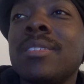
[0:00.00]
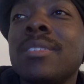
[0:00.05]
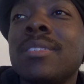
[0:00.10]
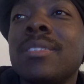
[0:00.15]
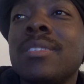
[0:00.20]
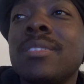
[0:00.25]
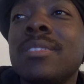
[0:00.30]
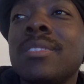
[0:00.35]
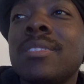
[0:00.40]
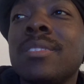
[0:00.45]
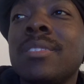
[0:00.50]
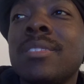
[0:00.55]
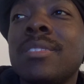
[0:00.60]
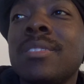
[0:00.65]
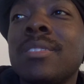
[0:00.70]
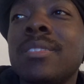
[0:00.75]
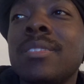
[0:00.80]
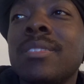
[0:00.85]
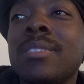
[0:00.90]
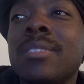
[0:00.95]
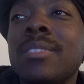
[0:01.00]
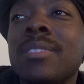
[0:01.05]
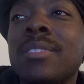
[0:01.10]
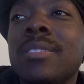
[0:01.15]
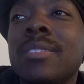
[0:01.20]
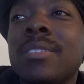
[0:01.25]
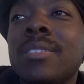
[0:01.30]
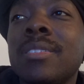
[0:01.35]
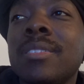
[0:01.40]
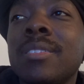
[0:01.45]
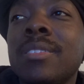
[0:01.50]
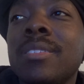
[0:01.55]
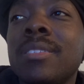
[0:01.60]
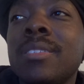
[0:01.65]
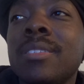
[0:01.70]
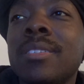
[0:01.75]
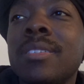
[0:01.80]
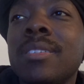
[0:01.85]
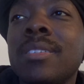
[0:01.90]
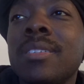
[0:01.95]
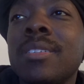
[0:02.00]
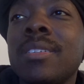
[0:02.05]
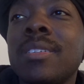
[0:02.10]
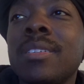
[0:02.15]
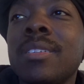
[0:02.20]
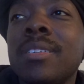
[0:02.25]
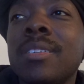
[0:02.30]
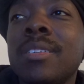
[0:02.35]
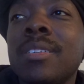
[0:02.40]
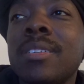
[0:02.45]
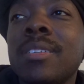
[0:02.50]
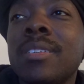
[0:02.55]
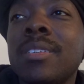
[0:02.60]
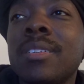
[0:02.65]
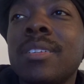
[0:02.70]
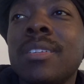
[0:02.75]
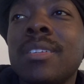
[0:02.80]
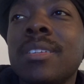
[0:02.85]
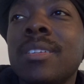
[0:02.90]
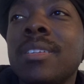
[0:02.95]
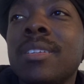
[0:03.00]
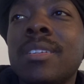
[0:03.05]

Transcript: (silence)